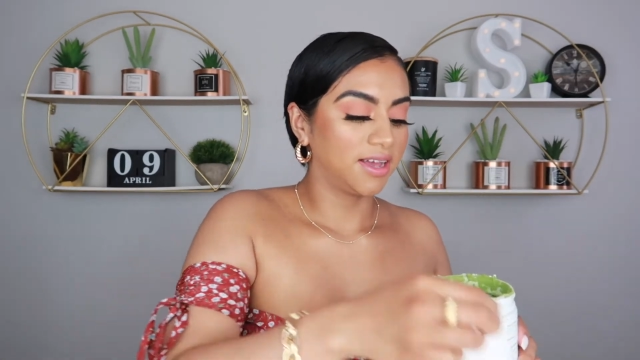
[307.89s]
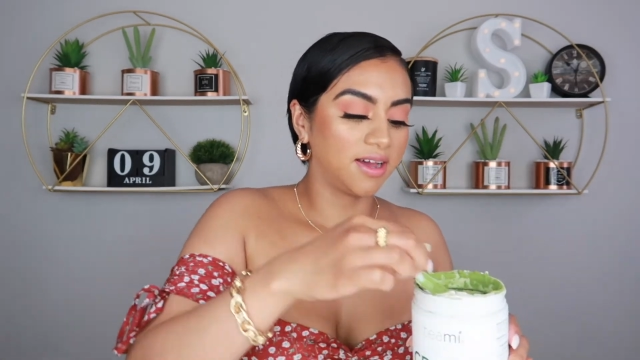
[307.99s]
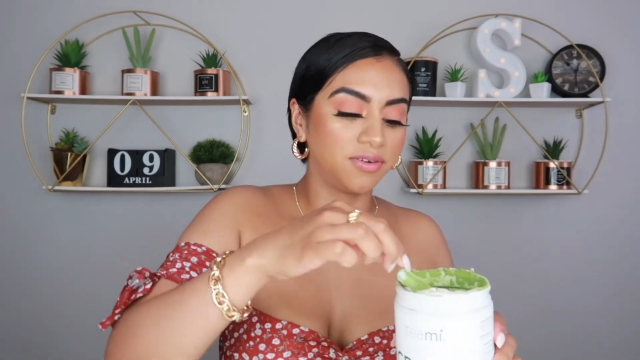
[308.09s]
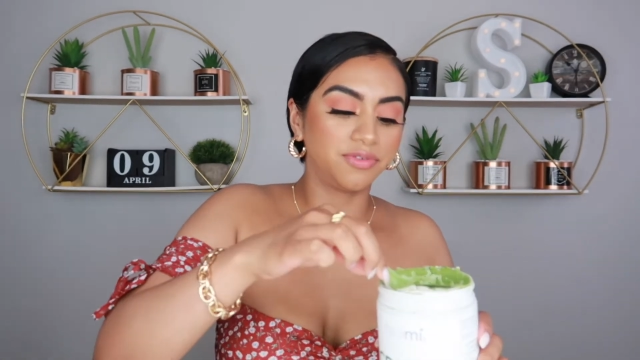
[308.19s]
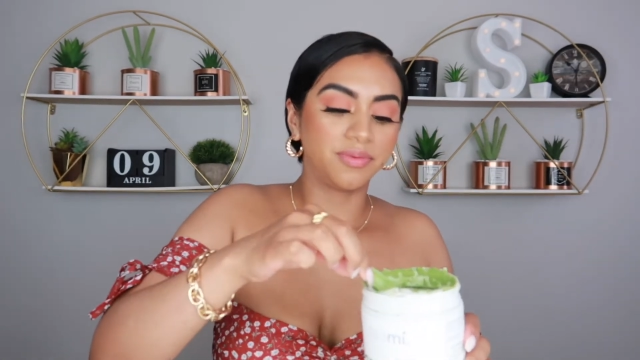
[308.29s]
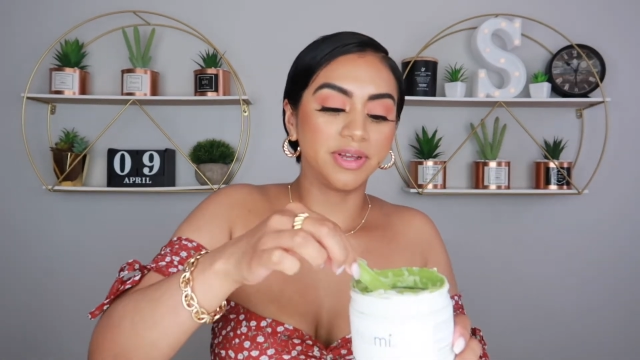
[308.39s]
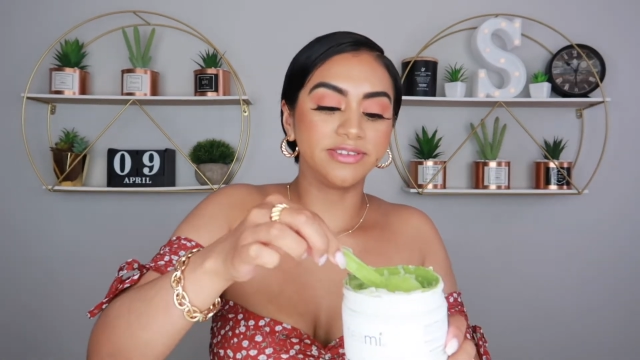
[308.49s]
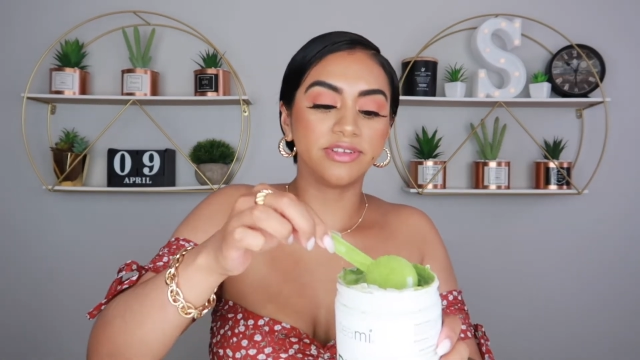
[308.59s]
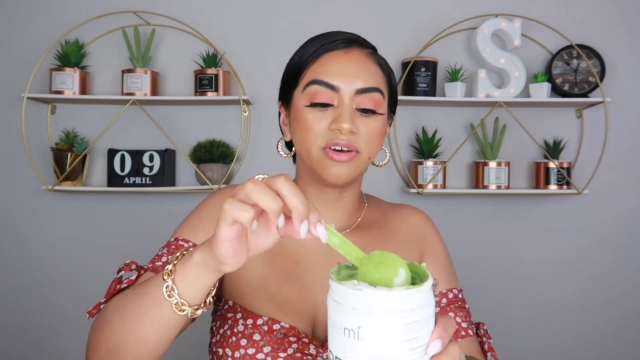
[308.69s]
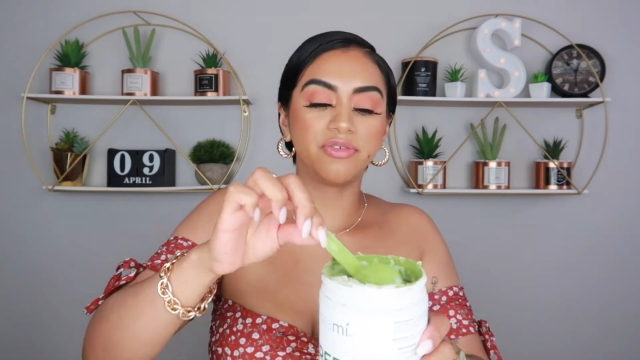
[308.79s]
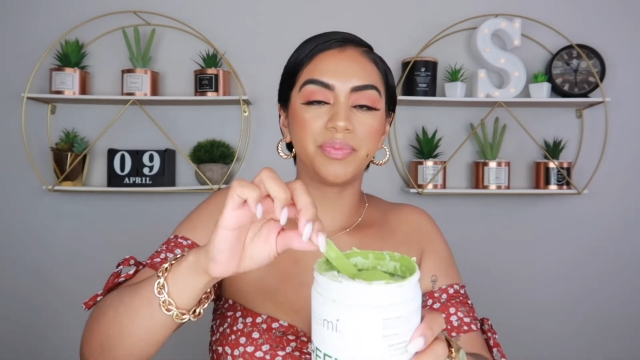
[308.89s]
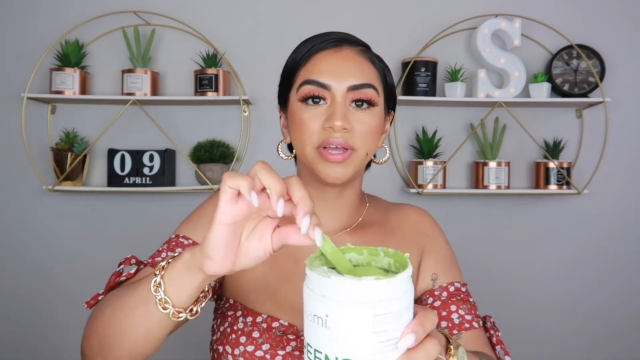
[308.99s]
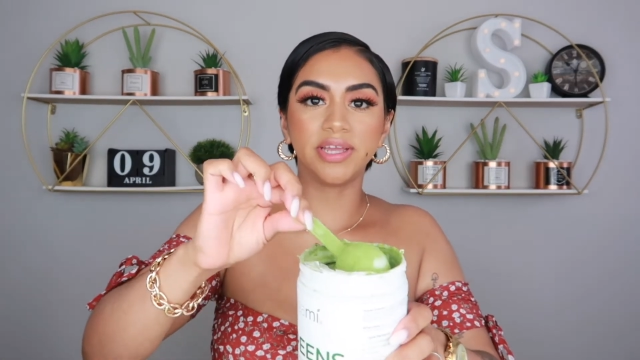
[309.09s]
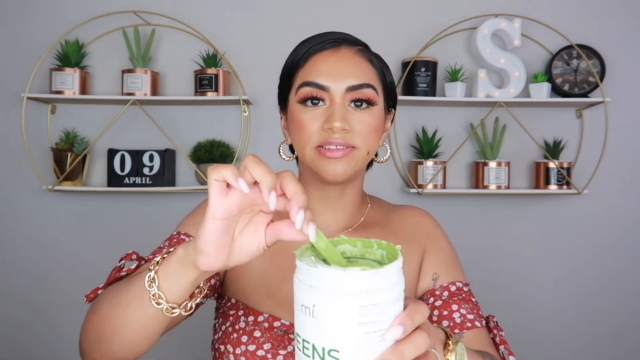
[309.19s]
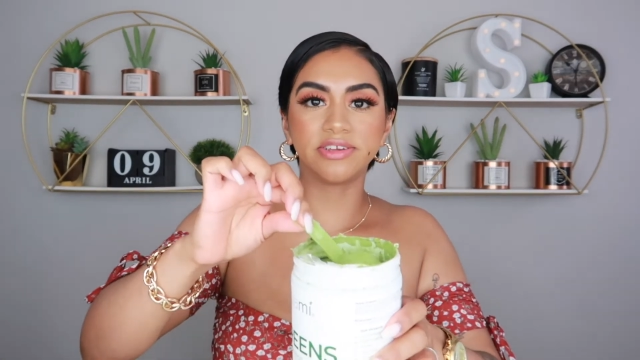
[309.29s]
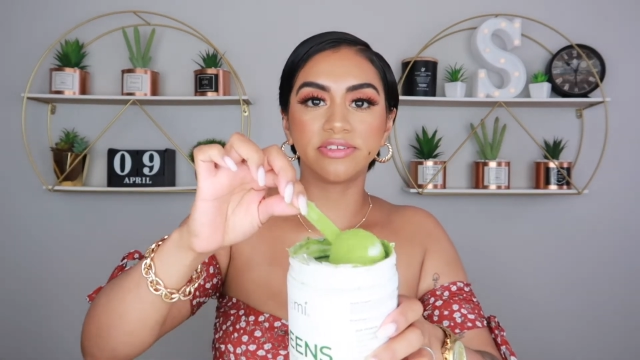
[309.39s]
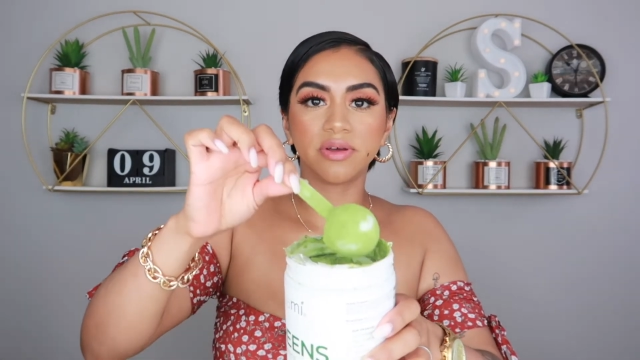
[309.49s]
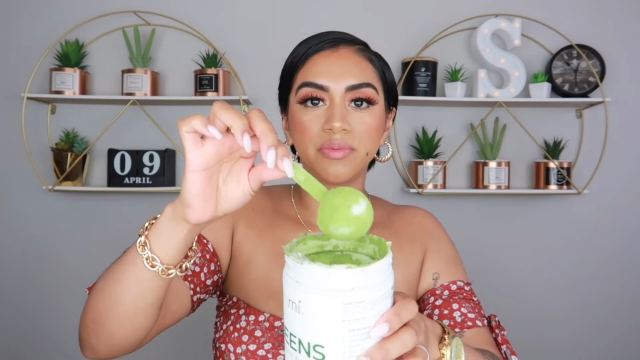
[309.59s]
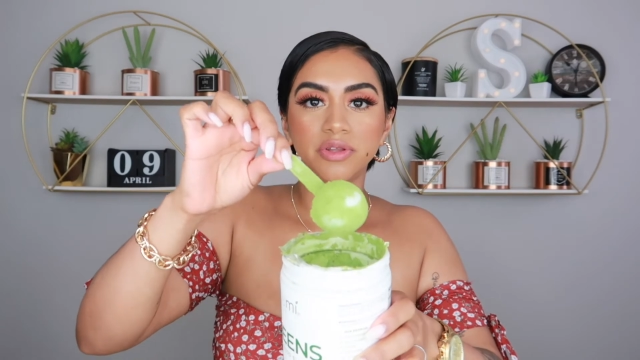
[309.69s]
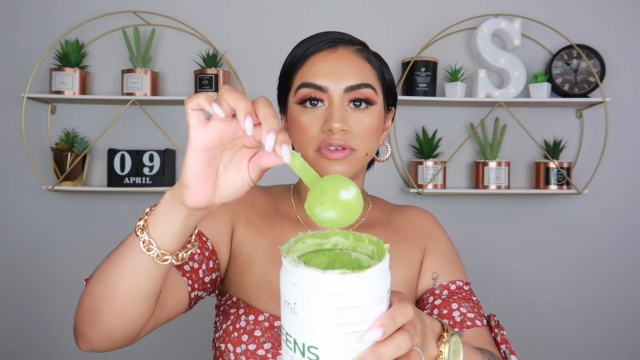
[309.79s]
out for myself but it does
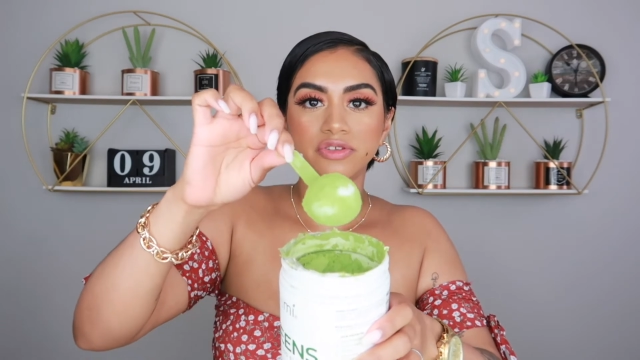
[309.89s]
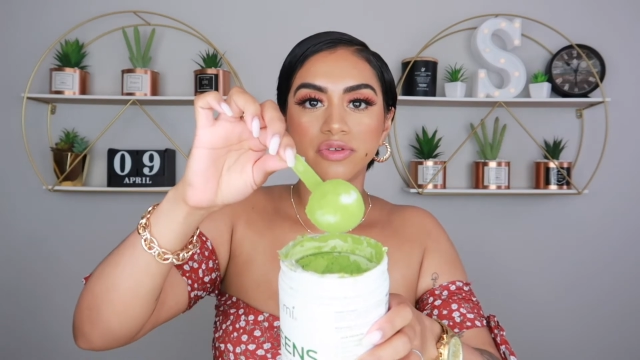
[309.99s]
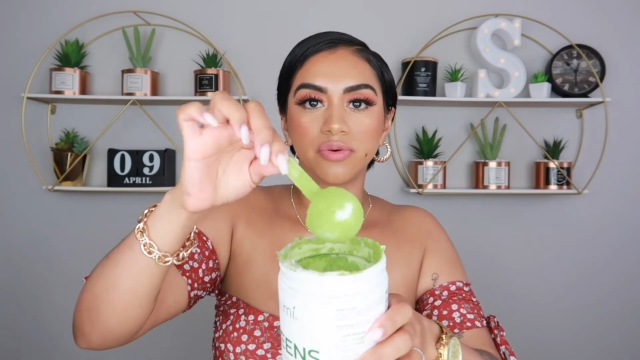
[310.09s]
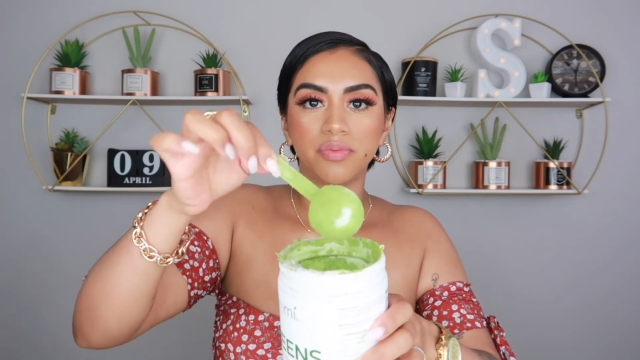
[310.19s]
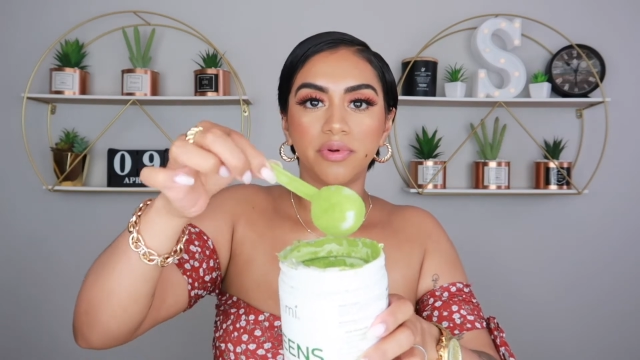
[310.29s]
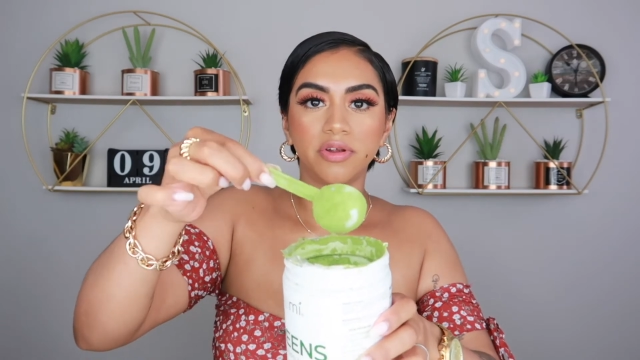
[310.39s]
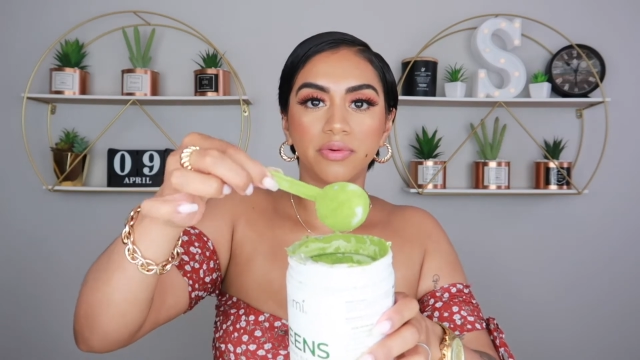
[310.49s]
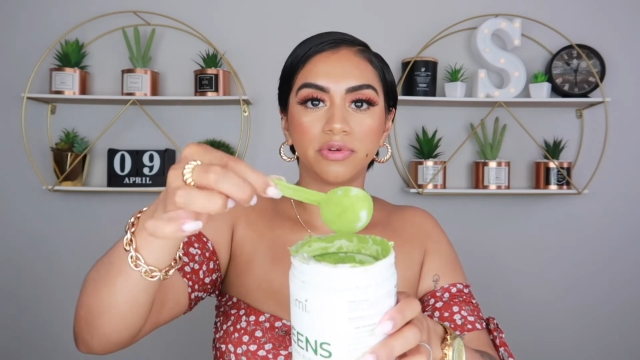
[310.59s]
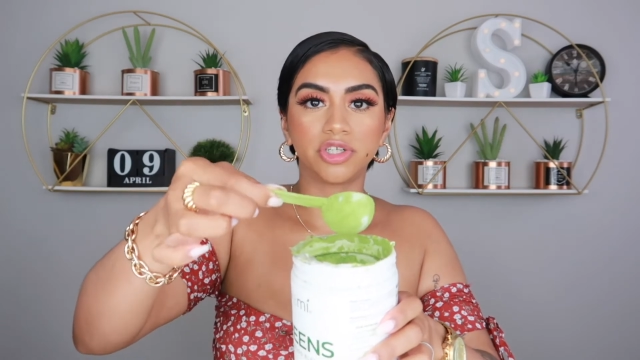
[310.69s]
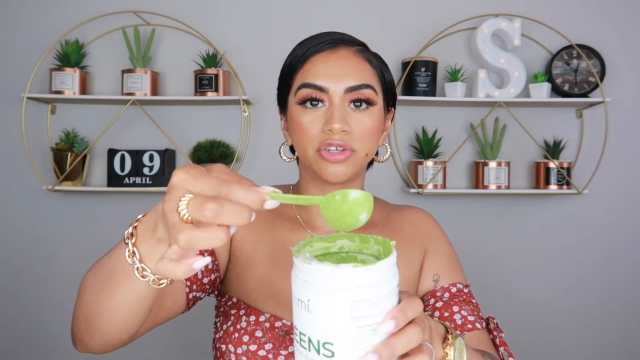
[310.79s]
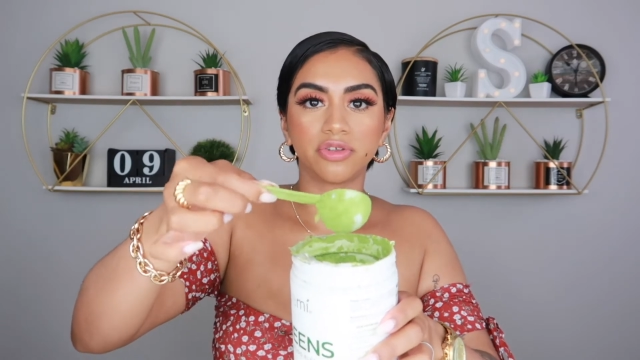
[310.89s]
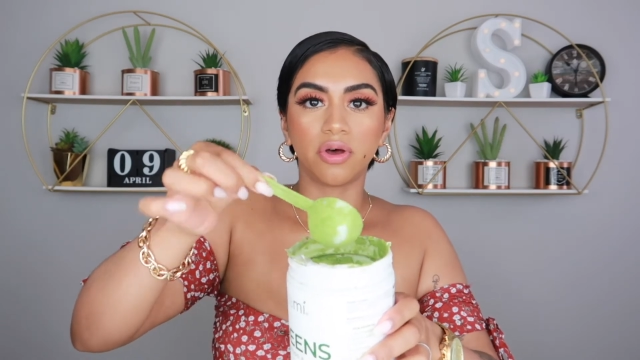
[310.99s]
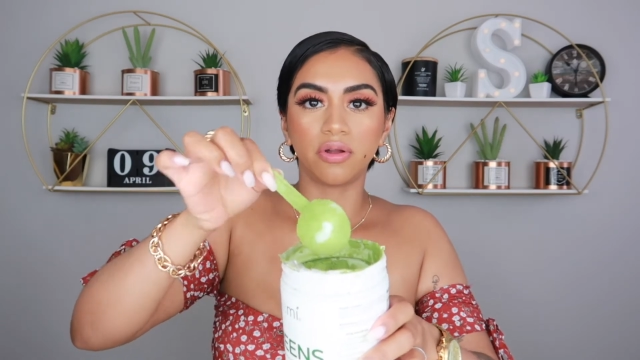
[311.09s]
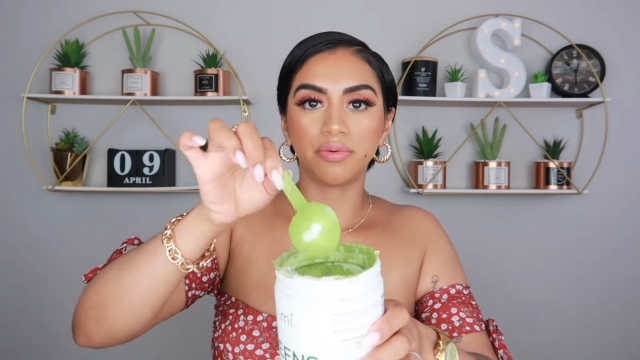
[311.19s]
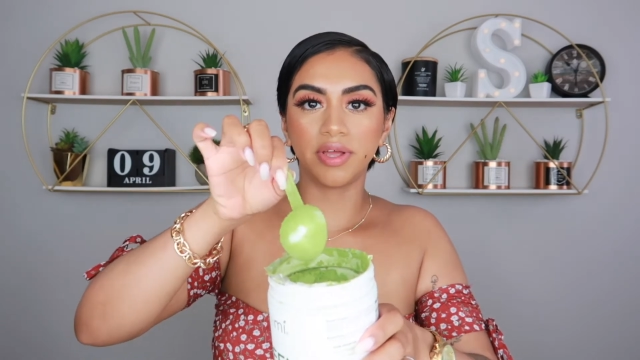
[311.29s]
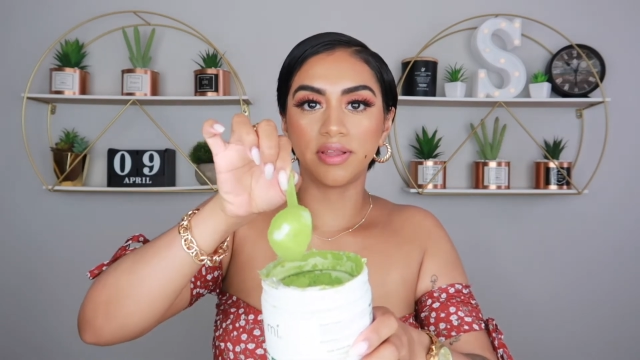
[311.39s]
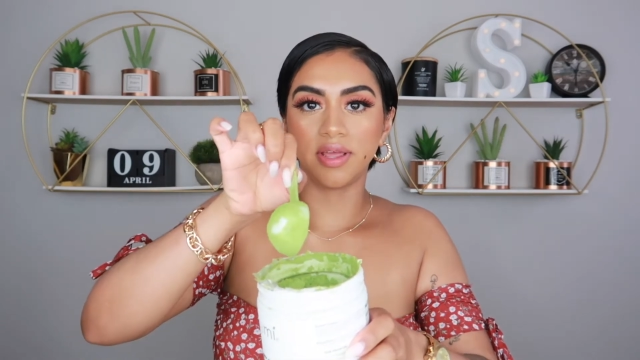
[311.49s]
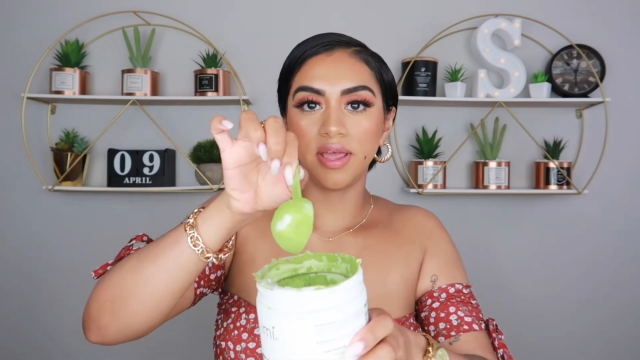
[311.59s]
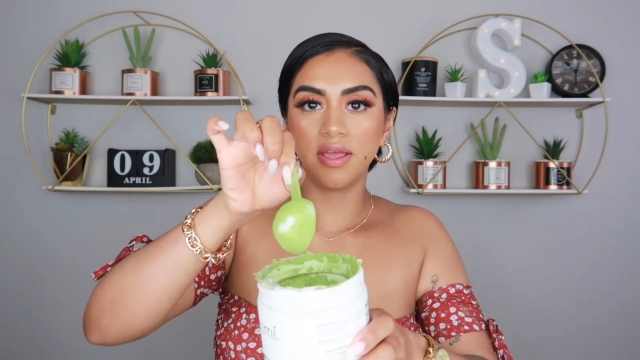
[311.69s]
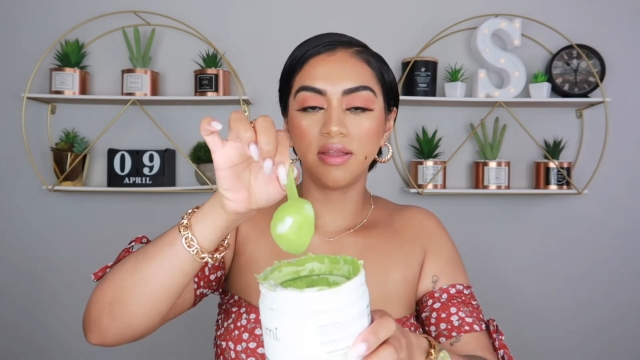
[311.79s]
come with a scooper it was just all the way at the
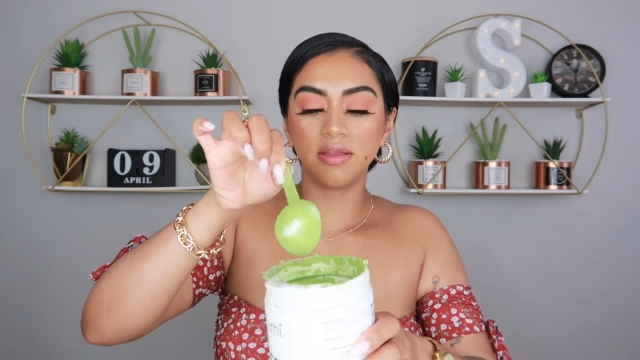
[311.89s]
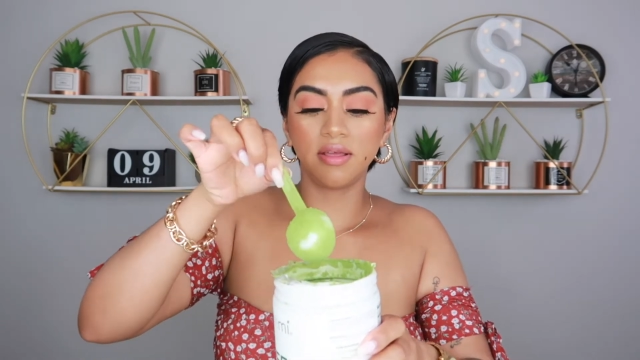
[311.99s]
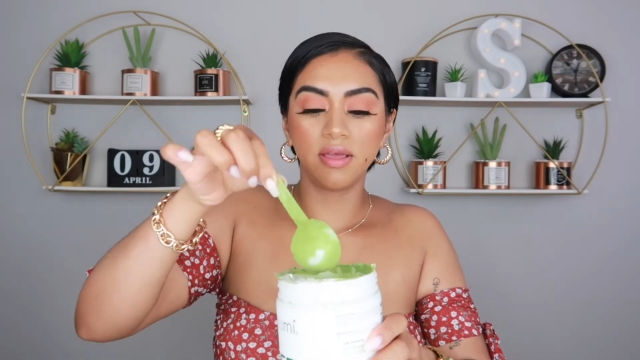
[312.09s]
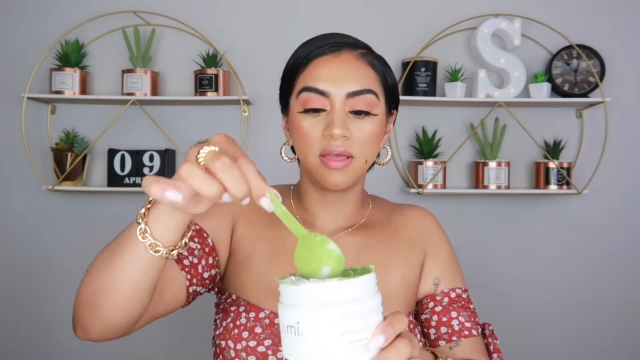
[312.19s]
end